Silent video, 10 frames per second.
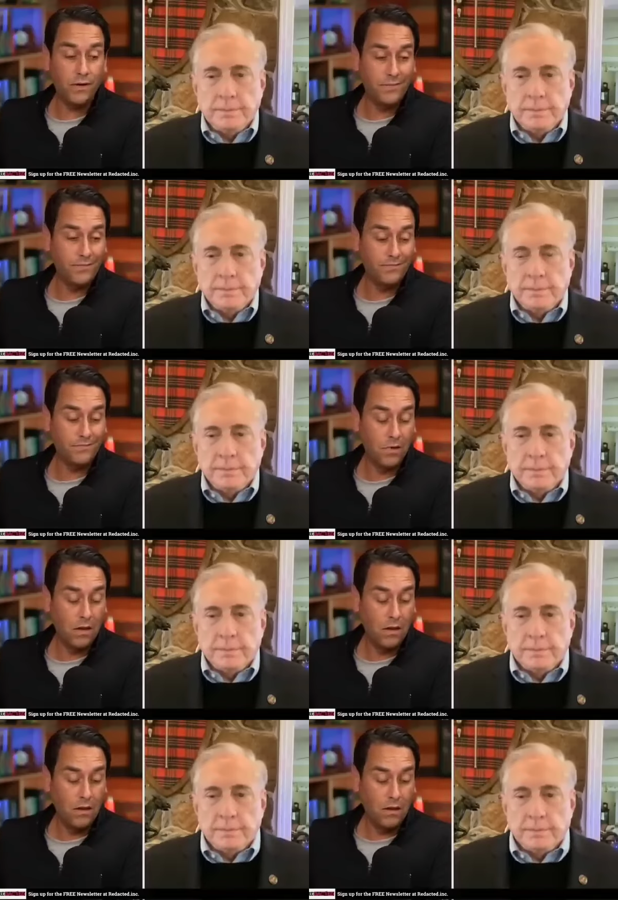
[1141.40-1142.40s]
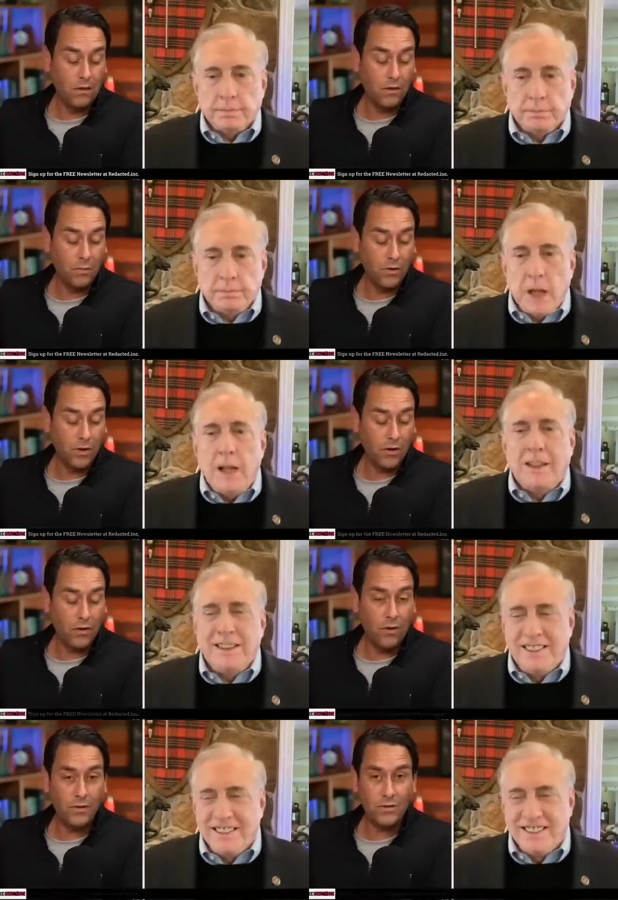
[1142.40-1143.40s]
Speaker 1: here. Colonel
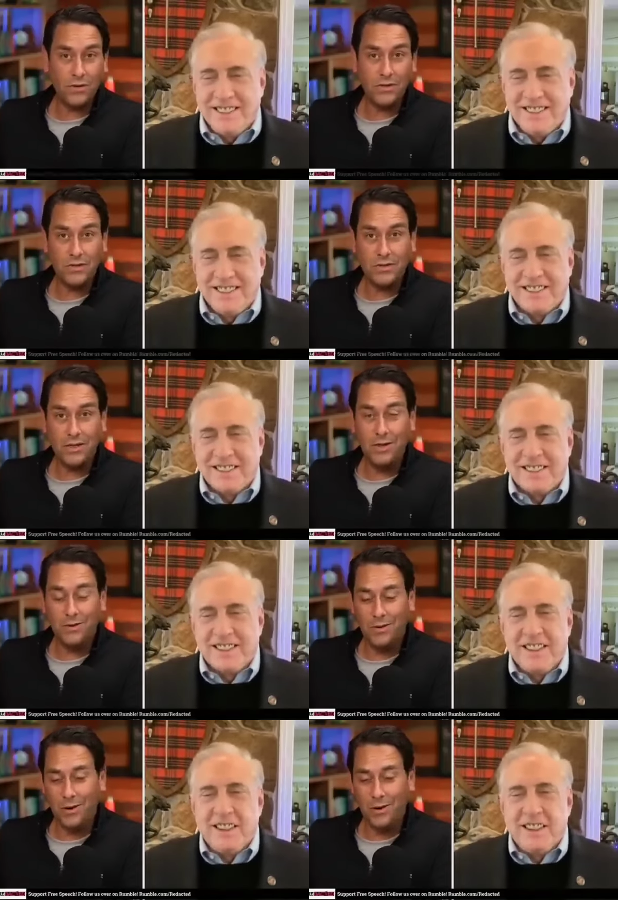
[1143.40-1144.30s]
Macgregor, always great to see you.